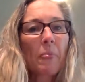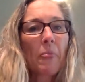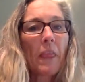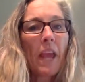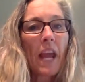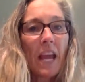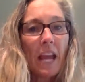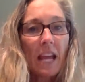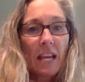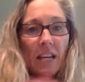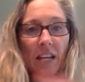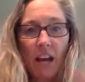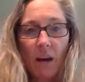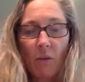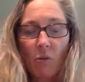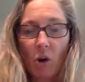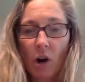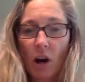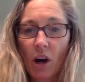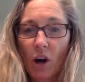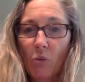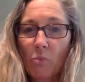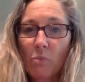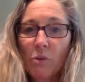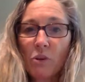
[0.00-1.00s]
and I will
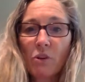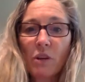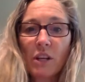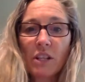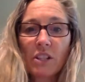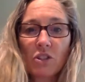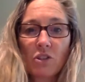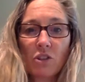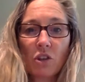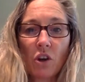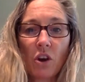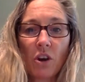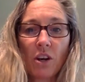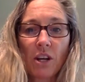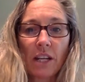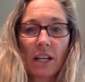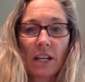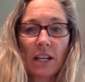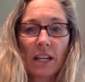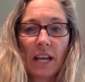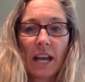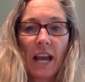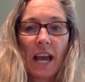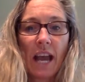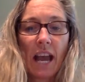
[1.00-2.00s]
help you get
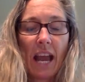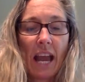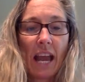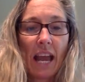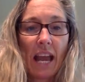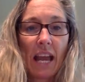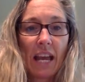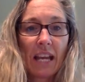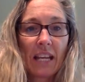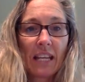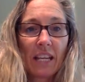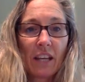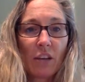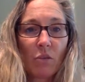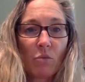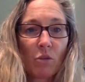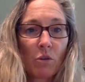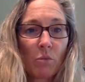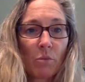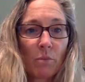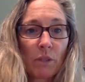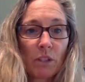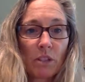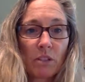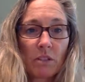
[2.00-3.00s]
started, and it
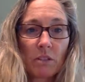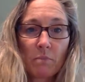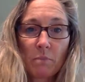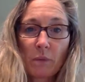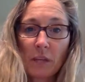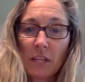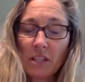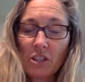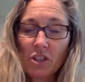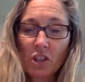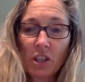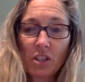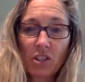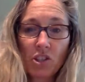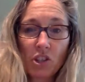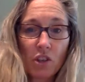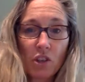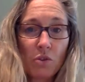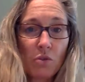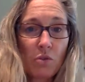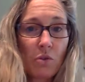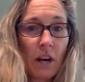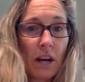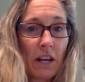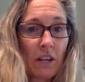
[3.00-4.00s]
will be just
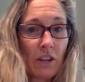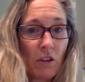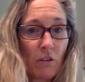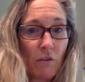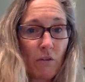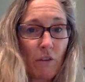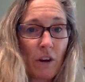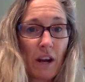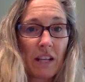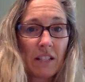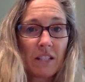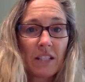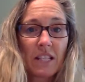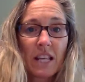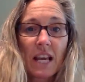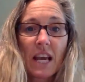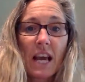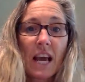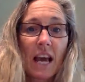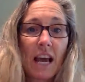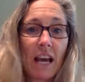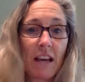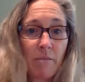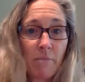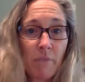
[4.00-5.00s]
you and your friends
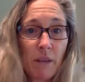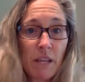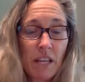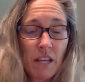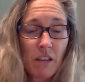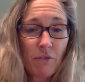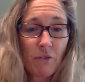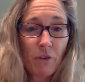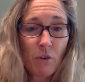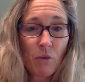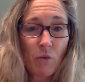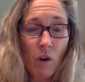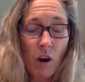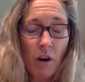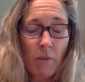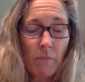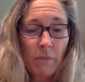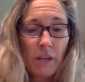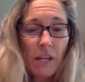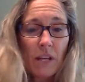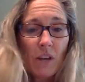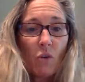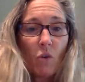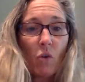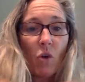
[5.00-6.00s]
and me if you want
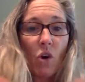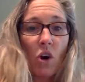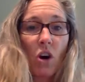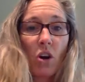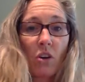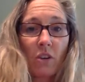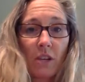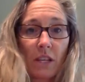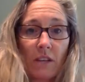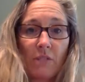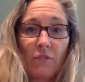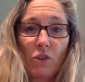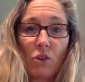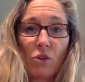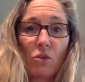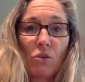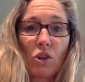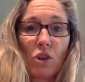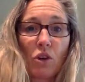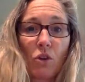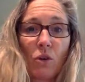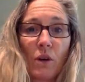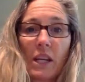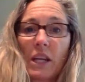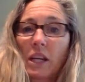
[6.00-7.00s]
me, or I'll give you the
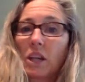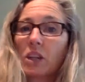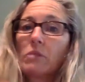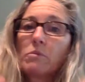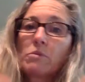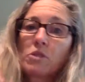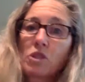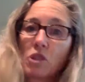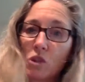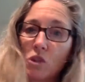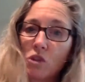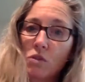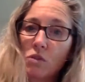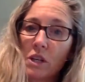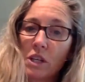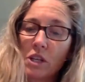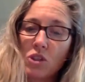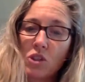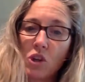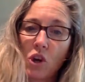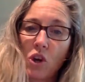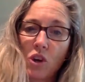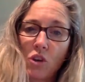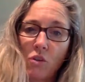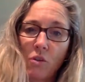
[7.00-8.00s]
curriculum so you can
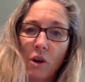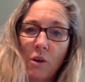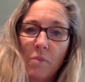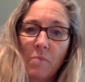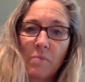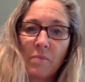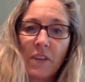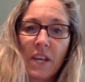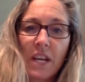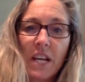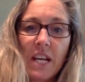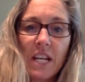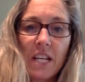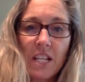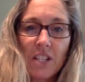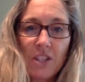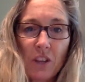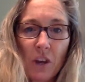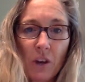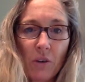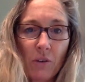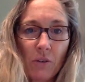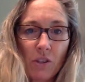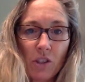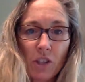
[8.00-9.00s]
start your own.
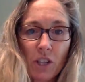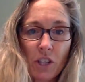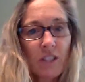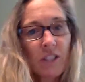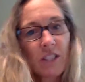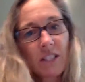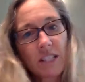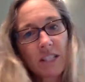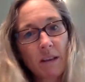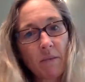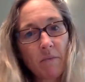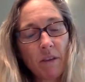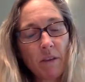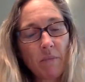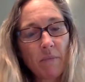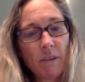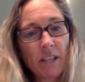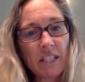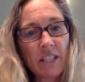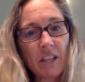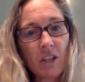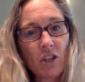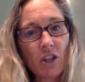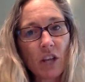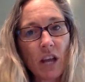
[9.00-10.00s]
So just send me a
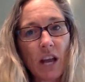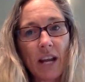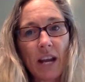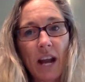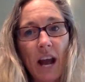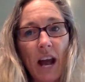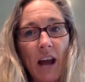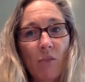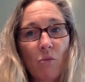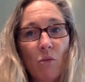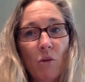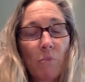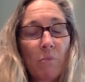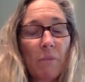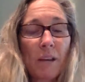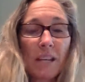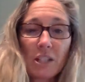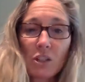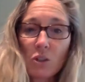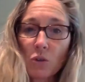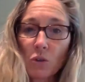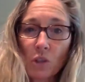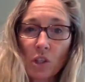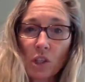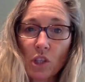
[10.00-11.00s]
message, and I will
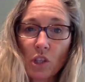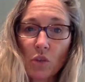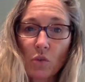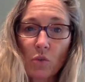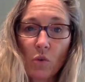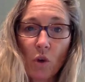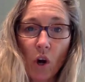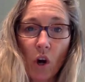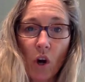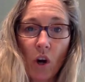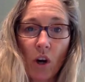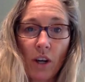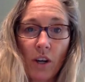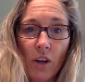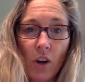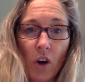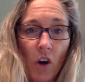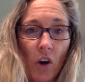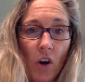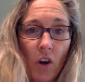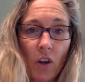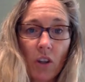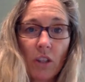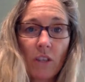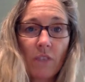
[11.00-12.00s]
mentor you on
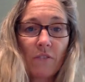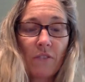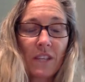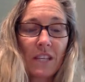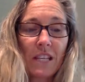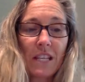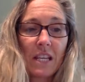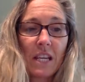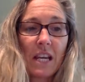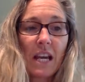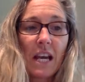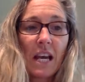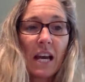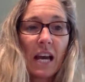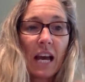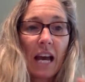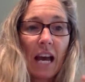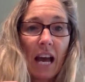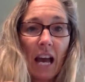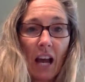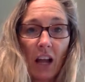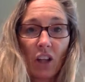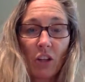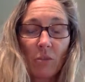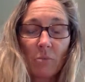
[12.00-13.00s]
all of the
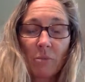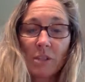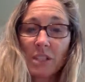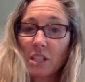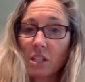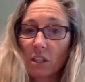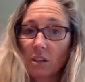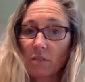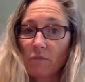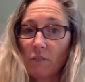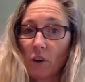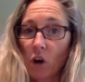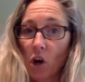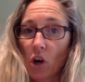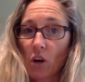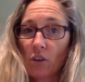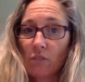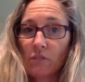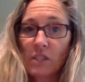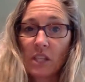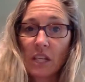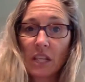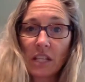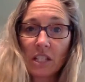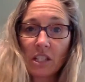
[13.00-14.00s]
elements
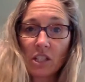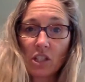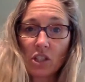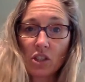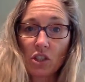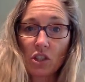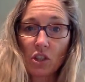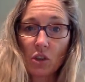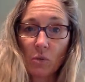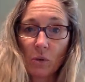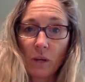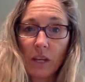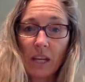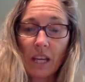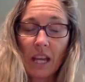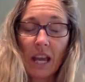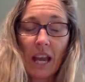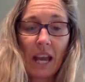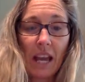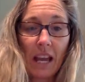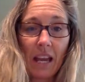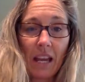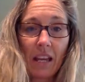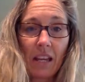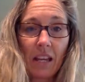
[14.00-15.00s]
involved in doing
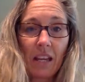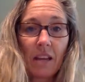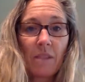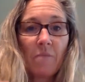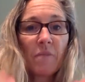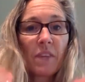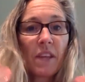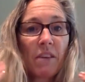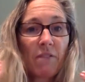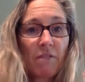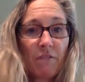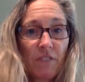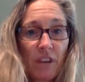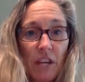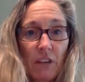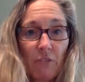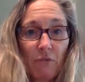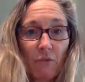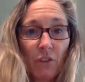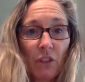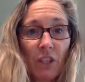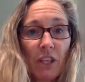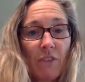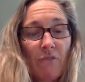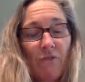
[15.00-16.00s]
a
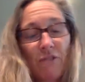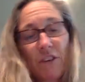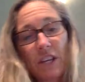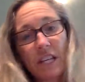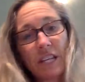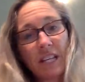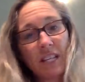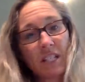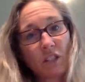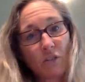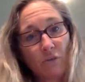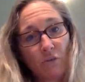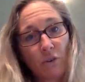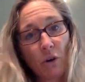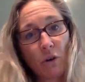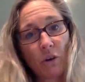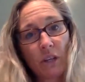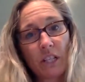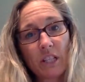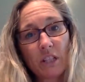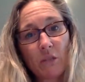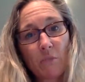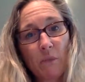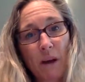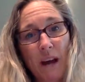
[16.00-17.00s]
faithfully
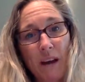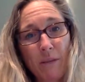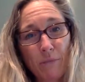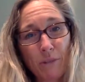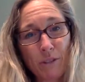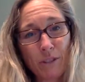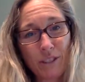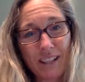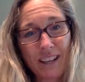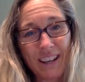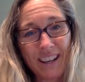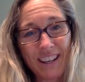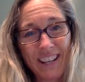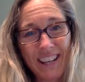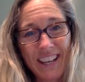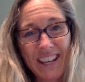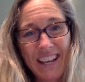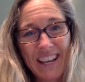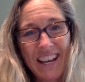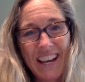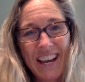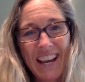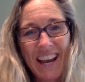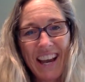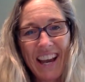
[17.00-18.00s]
fitness-focused Bible study,
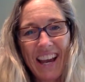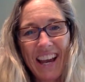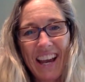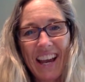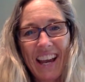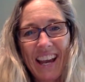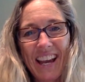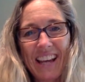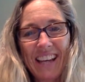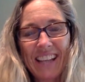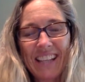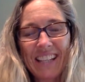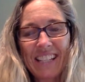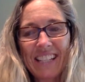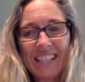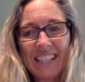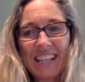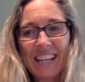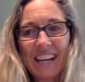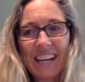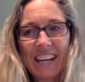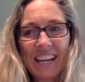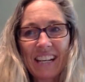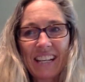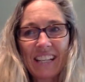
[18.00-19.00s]
and
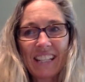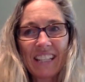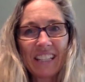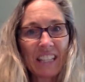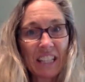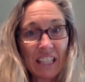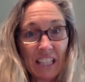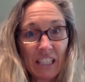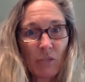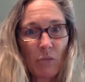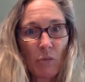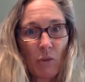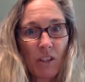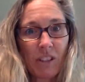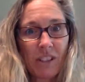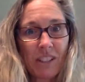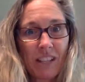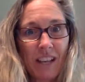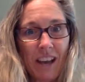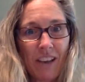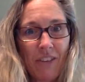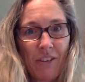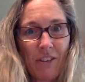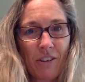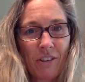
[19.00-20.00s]
let's work
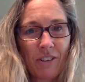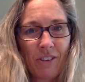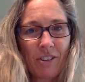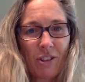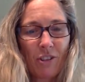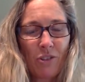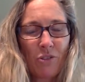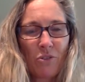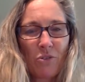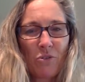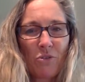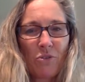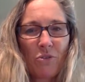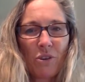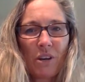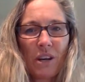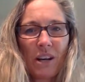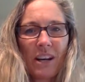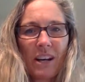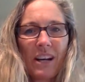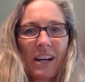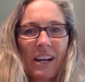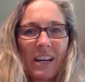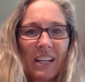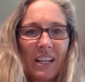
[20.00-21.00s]
together to
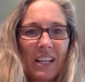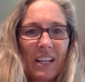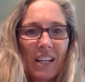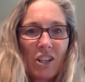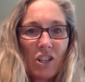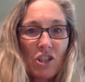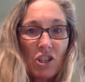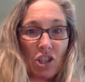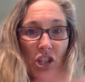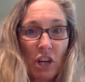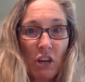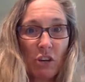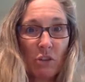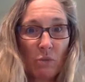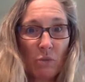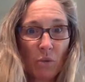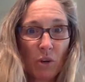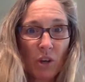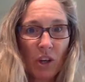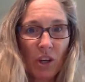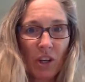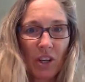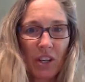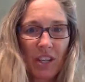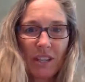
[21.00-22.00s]
share the
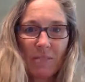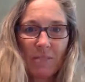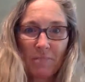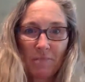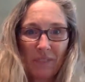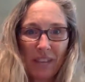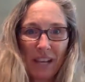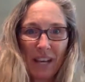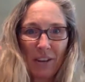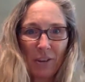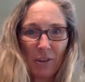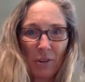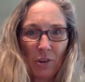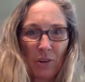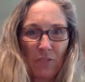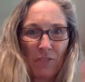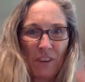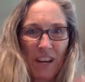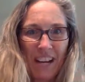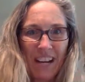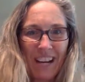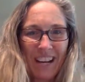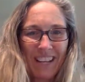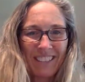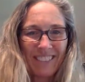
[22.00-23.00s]
word and
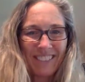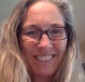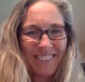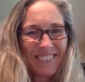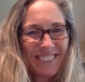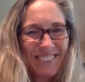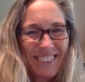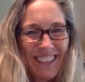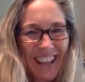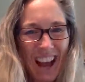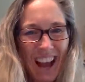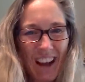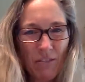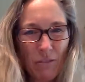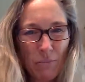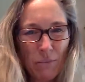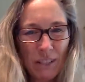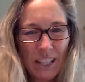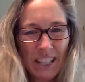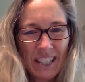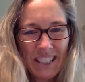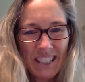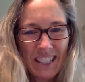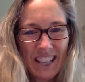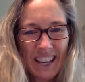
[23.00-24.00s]
glorify God. Have a
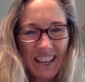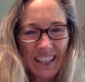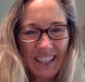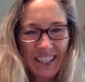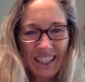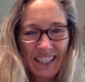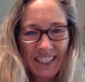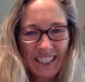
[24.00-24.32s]
blessed day.